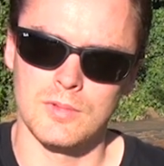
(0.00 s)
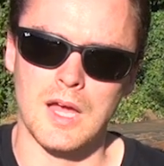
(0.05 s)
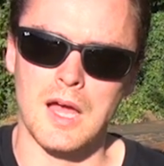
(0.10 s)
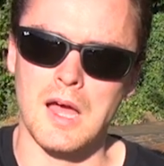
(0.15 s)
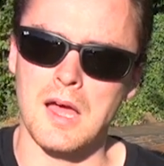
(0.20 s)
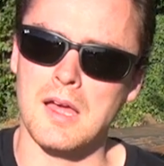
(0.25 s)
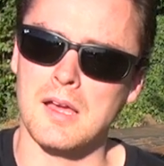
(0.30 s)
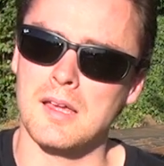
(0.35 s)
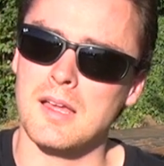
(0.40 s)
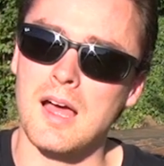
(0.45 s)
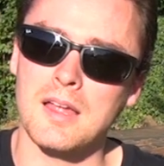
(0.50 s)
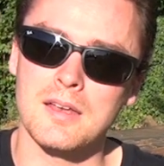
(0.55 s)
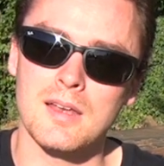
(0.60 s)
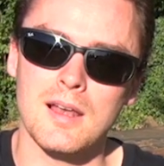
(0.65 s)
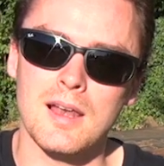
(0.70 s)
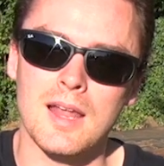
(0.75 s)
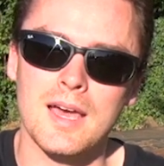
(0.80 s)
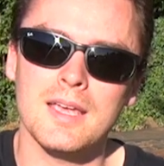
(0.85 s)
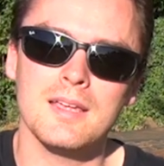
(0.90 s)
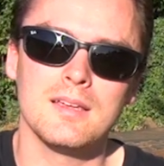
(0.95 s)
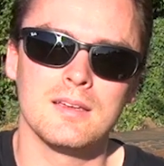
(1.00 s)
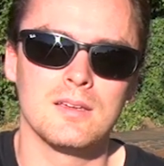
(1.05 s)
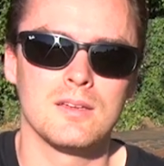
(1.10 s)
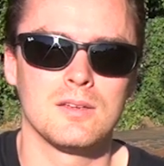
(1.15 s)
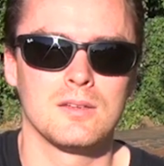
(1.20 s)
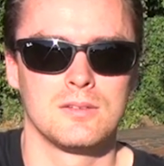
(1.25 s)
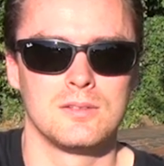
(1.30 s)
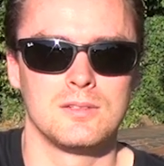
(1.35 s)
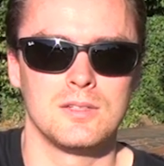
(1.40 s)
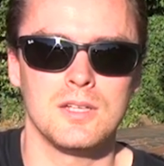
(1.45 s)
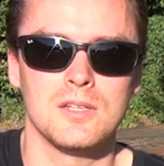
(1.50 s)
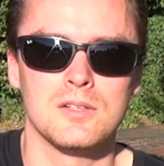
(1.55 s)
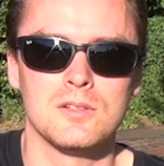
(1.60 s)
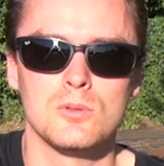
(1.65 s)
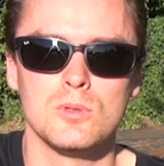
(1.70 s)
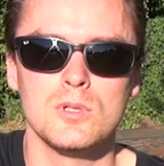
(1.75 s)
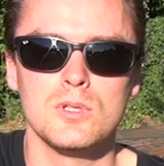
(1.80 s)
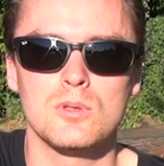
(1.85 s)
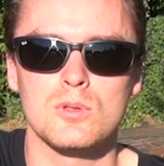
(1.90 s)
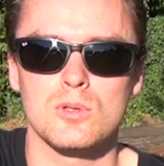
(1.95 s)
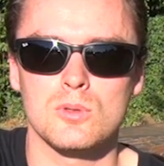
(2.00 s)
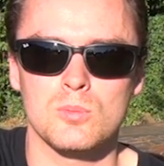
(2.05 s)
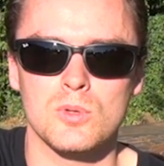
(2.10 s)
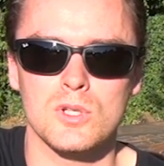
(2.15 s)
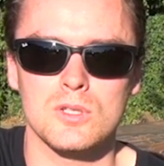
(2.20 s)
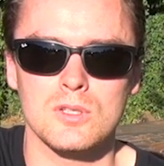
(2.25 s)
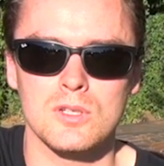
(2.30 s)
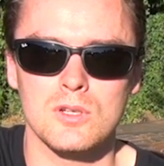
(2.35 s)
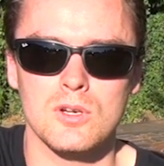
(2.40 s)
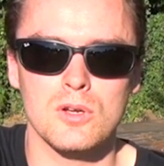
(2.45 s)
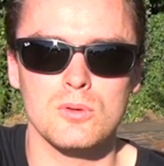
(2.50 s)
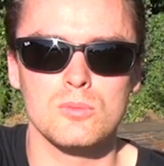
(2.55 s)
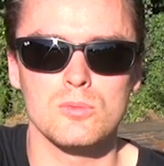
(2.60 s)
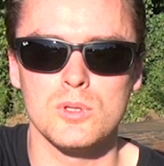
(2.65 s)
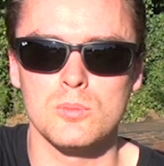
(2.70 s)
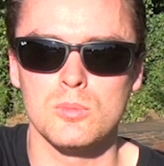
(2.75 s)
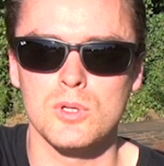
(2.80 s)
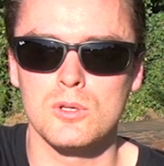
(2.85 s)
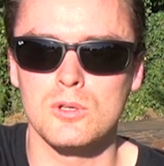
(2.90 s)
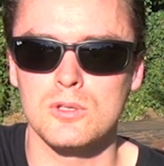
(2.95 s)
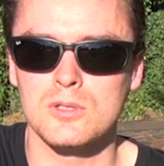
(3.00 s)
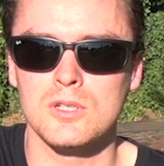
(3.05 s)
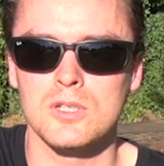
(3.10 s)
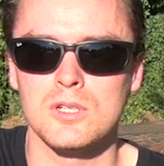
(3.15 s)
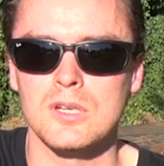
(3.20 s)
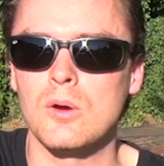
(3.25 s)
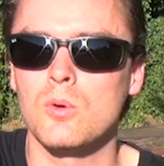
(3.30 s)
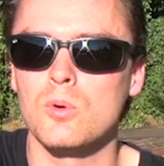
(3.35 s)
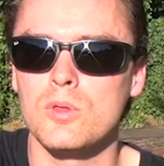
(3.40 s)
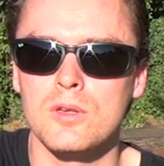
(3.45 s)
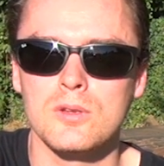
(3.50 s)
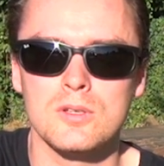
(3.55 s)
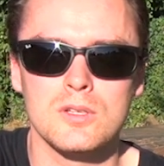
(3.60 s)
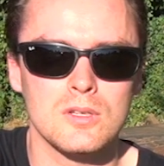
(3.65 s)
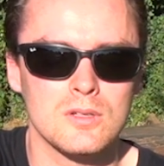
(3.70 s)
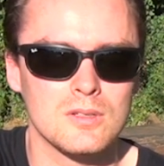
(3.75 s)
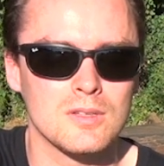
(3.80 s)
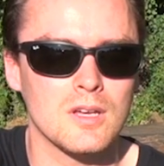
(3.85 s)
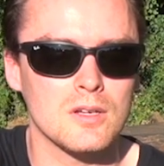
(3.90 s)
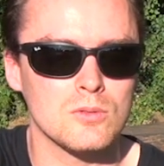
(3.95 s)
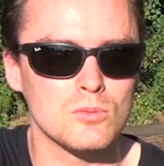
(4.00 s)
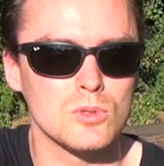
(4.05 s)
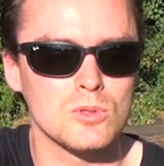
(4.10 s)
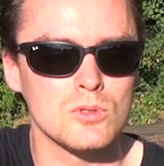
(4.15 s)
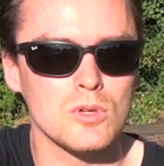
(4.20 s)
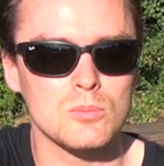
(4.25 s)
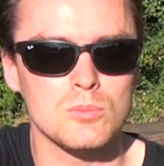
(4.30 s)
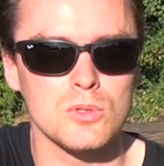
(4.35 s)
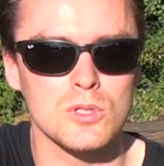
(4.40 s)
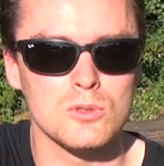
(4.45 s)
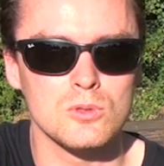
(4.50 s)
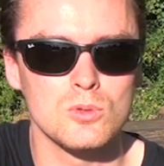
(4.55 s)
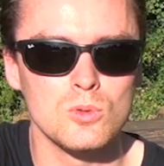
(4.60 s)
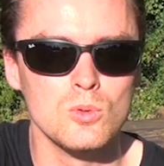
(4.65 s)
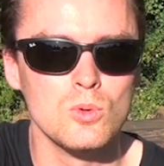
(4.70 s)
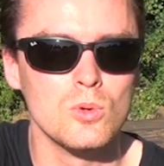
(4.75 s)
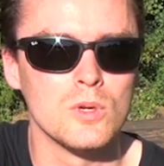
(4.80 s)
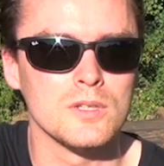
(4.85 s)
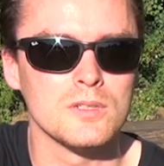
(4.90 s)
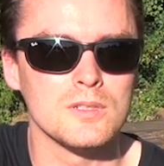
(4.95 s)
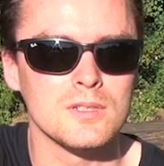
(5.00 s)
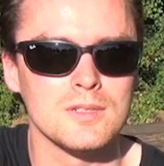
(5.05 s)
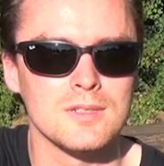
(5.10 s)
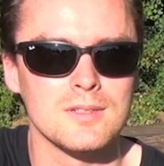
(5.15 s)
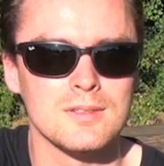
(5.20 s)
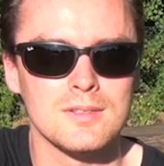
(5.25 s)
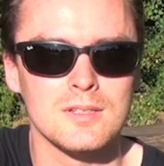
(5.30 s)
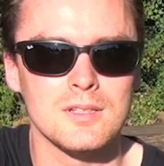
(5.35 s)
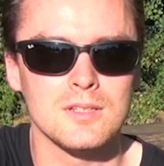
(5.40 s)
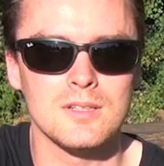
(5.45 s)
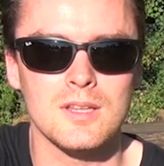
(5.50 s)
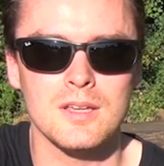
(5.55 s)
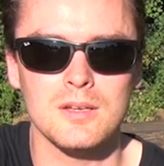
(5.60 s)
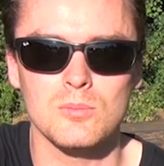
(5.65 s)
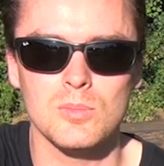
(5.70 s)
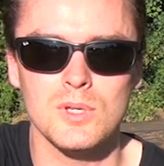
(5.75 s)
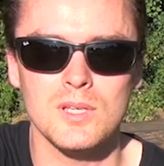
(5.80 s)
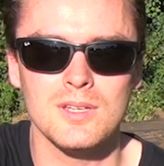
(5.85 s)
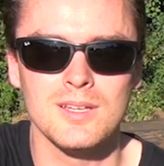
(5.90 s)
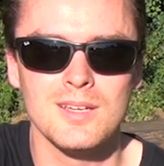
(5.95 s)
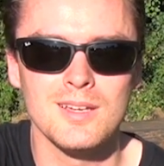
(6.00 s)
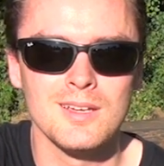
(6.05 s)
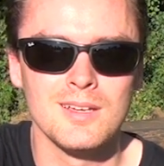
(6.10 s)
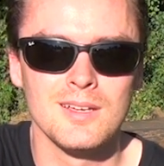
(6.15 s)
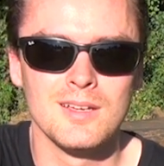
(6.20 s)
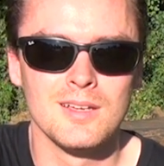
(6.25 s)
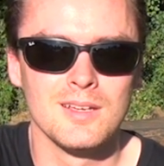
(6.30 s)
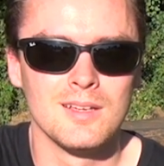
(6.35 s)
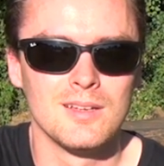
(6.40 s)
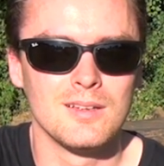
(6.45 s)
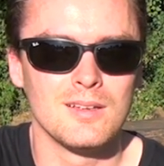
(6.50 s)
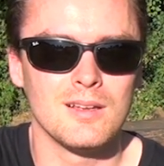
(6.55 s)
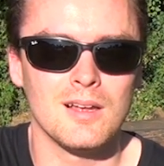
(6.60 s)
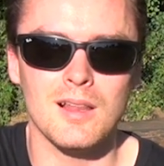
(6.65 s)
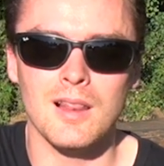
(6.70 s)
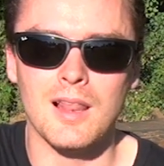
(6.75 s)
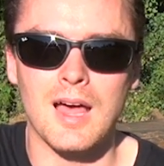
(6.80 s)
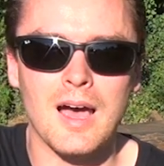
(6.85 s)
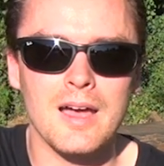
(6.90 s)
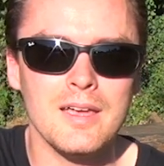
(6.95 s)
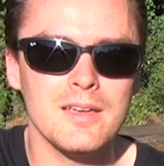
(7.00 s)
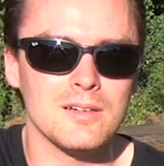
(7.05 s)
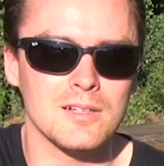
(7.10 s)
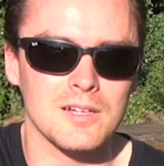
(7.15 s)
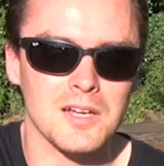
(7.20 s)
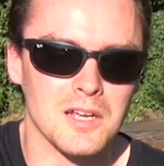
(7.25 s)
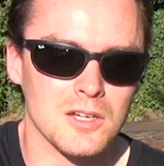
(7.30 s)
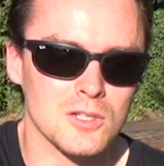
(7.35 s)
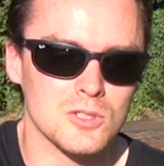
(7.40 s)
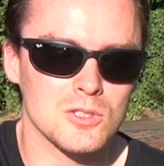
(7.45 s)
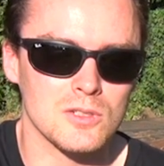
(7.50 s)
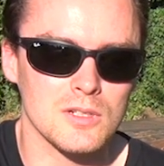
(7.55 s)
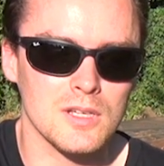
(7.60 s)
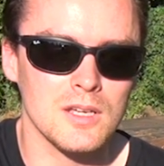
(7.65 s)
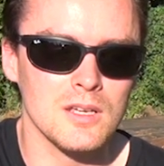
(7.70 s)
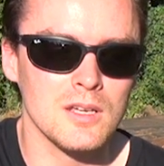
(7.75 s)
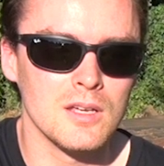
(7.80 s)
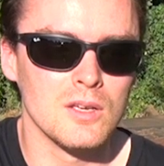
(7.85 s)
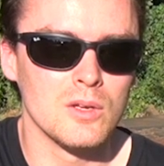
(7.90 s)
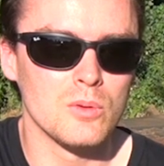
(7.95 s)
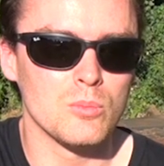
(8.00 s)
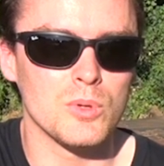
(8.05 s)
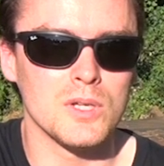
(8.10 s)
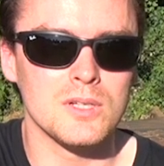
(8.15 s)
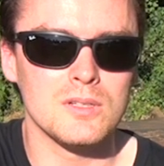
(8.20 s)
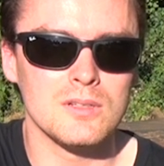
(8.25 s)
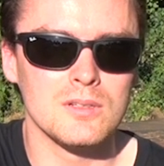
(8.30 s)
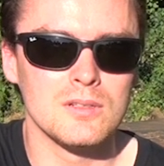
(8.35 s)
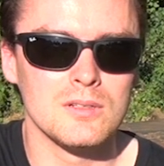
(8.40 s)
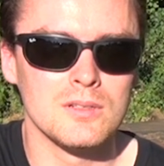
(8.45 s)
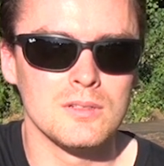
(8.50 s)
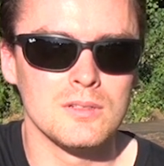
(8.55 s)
unlike in a resource-based economy, because he knows that that would not be true and he'd then be a liar actually, but